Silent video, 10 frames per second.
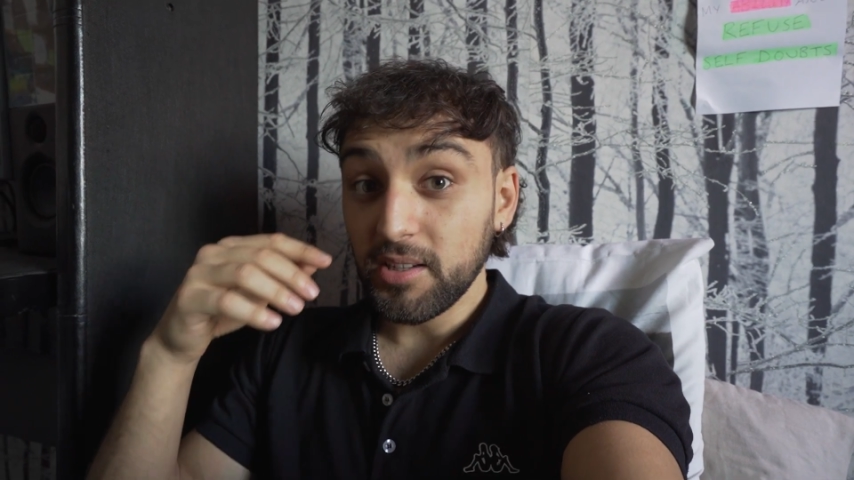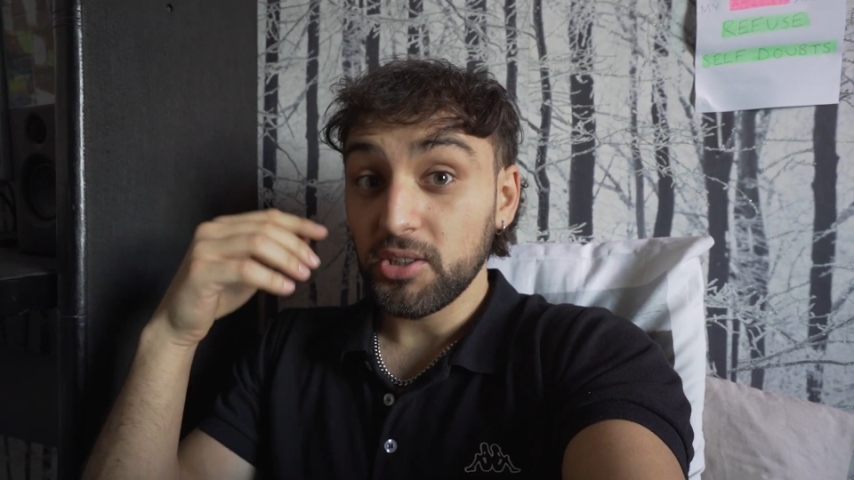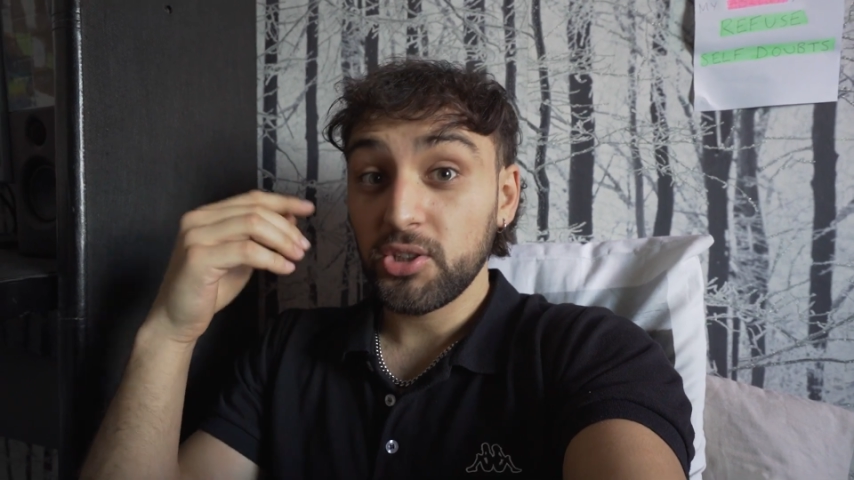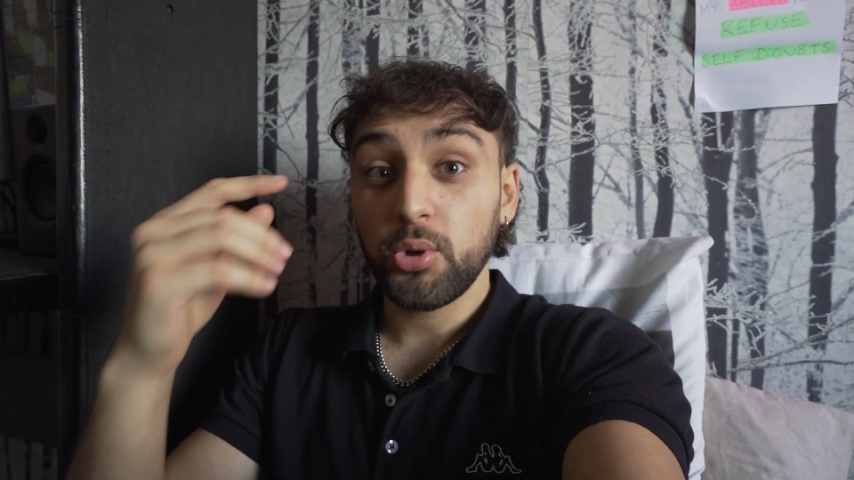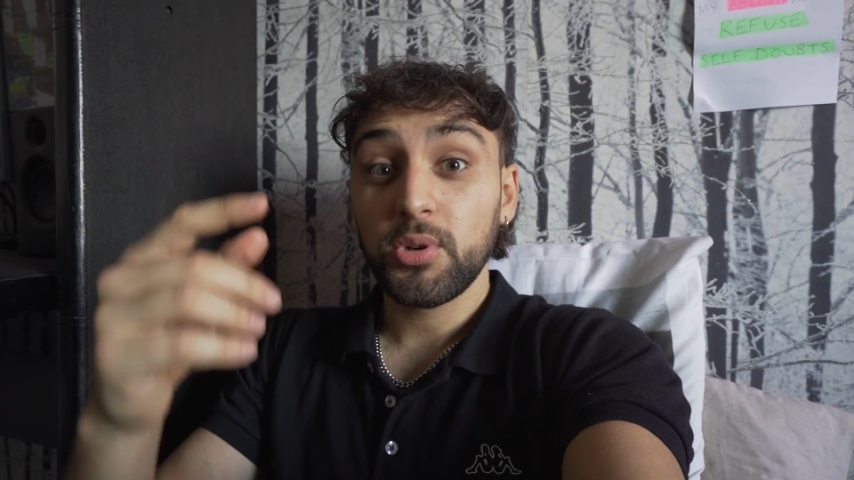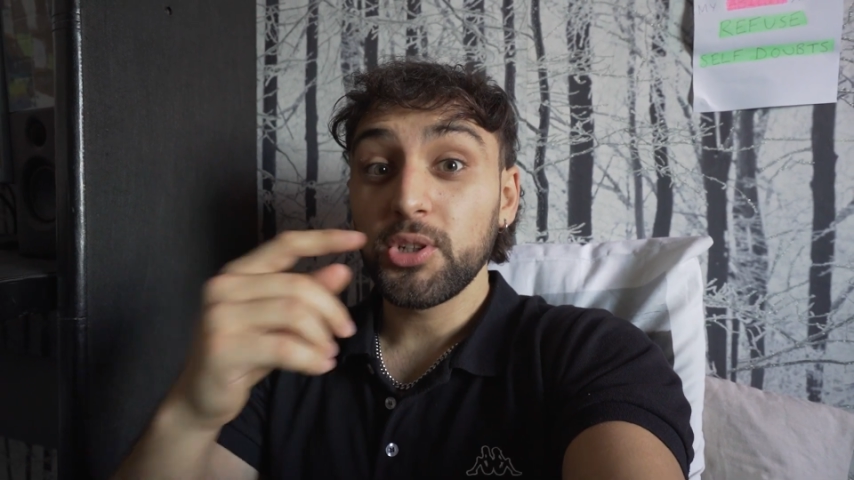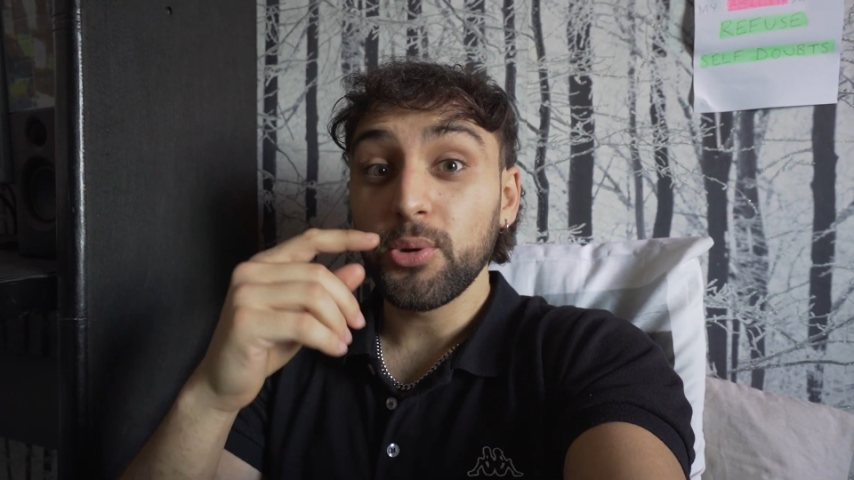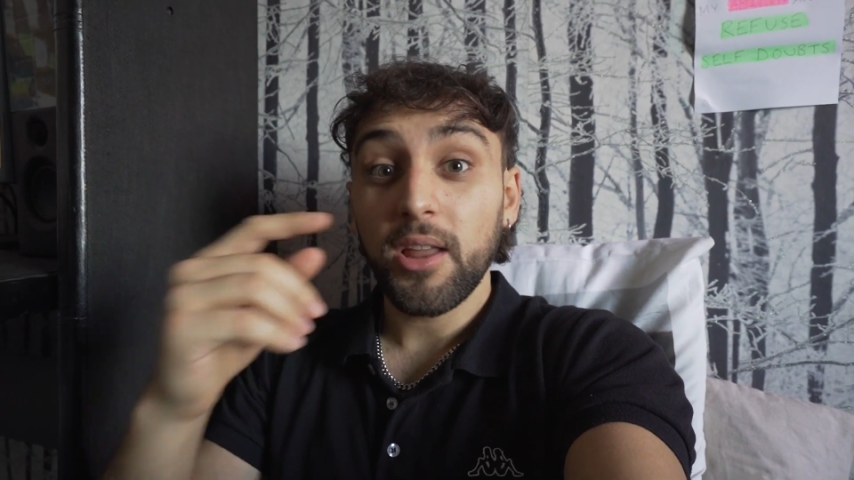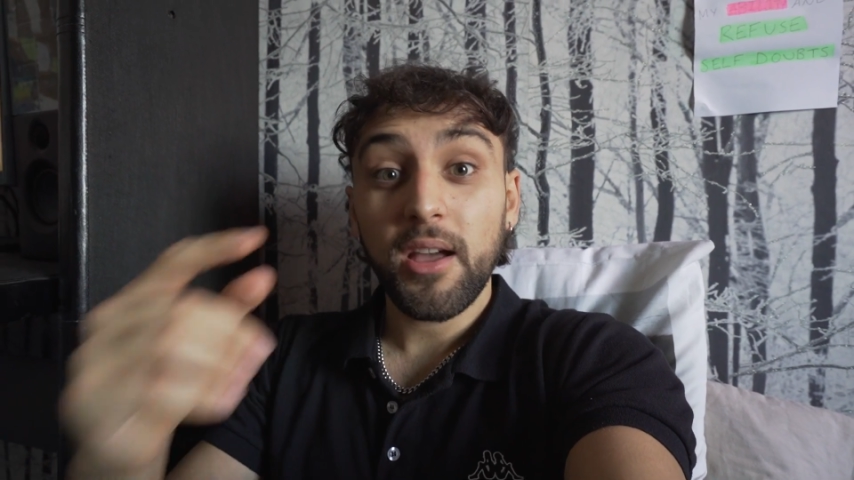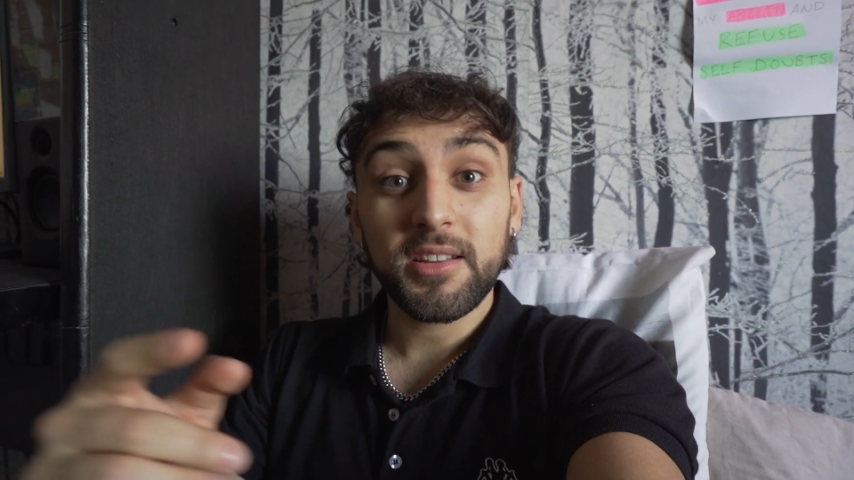as soon as you
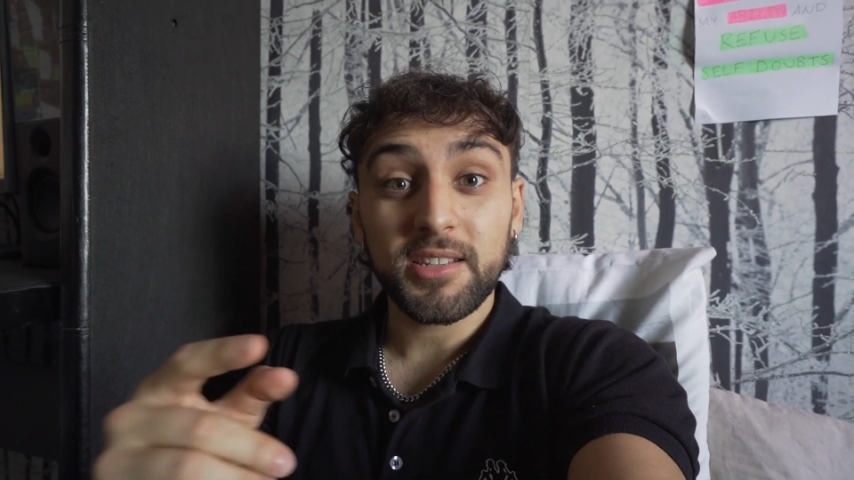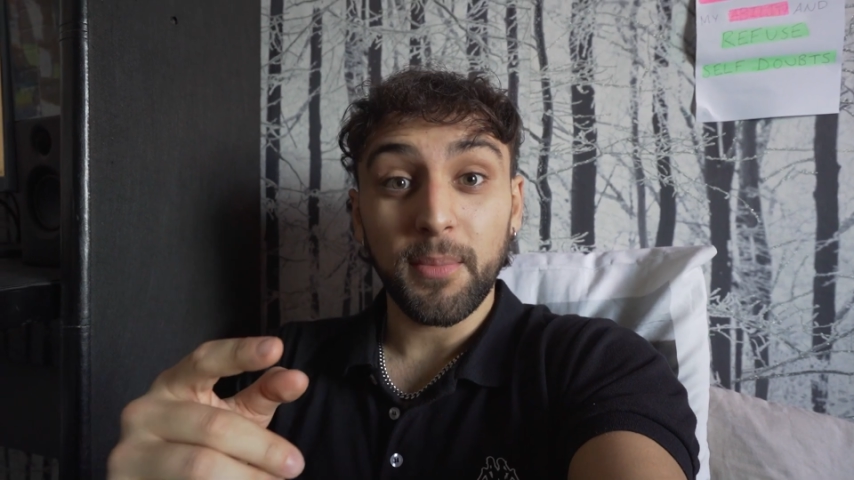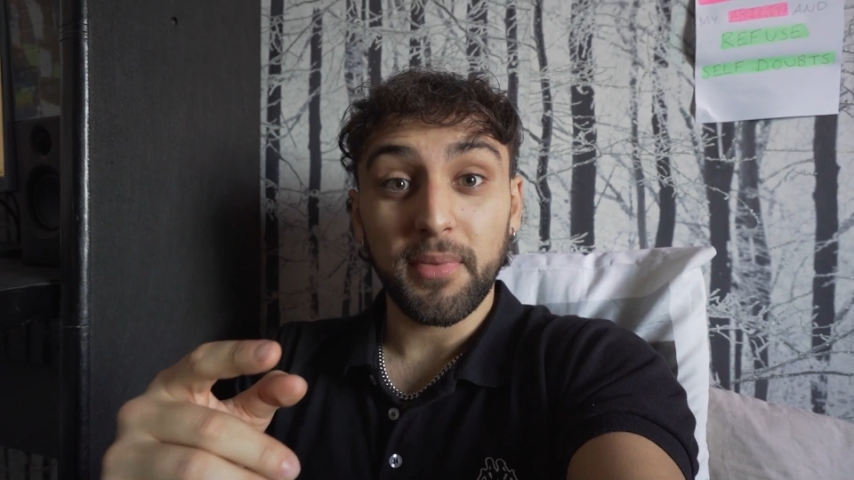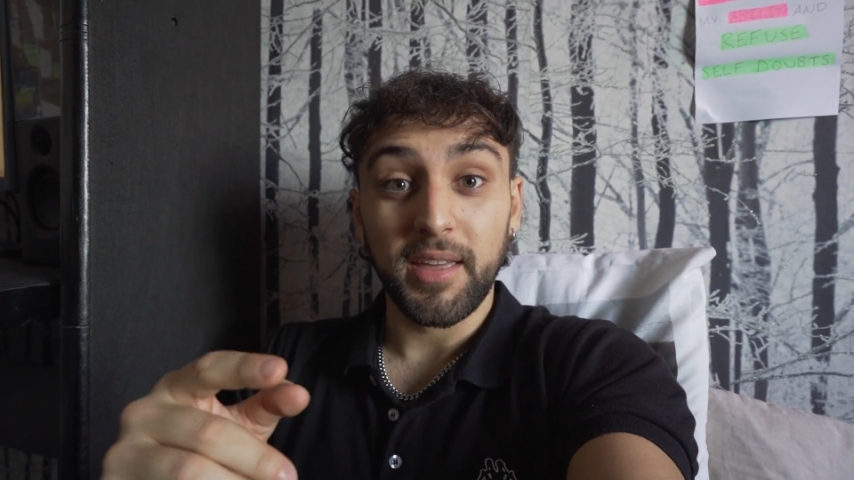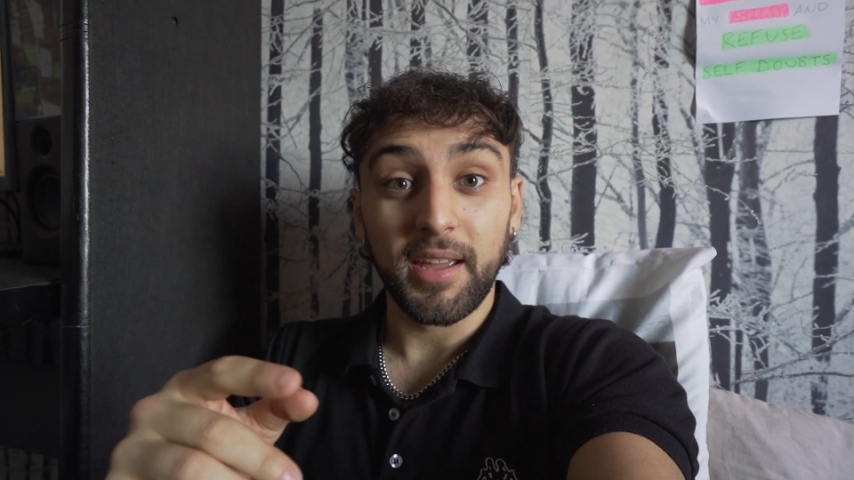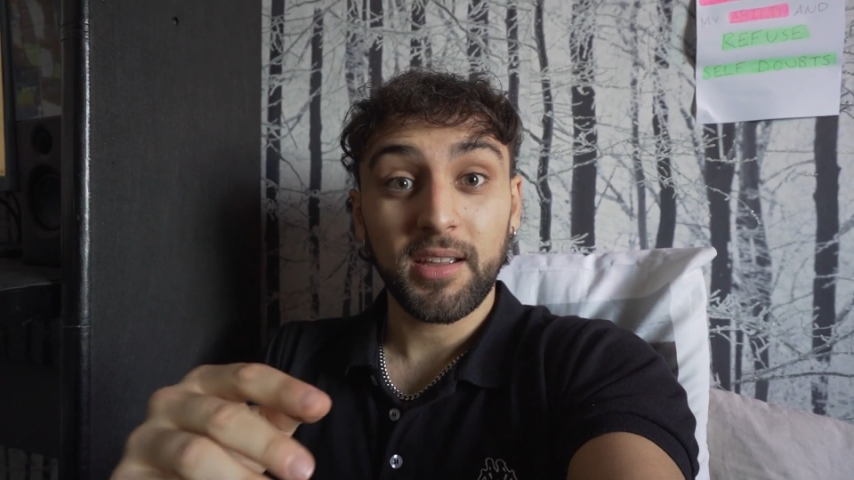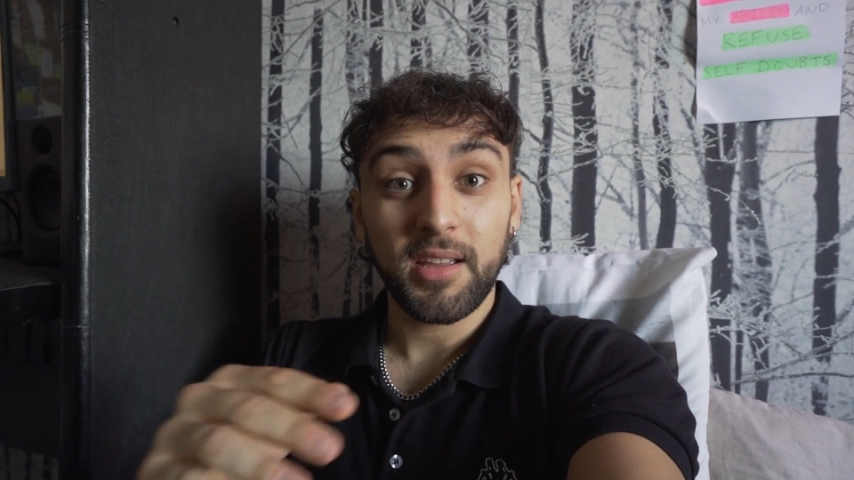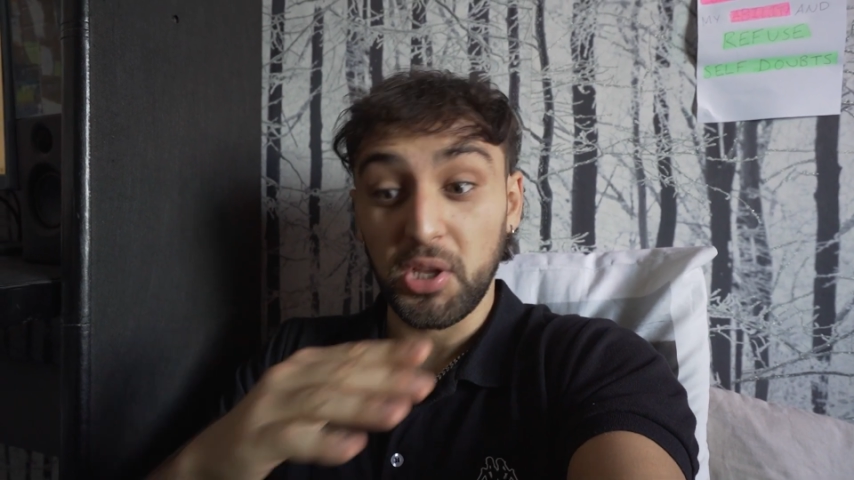learn something,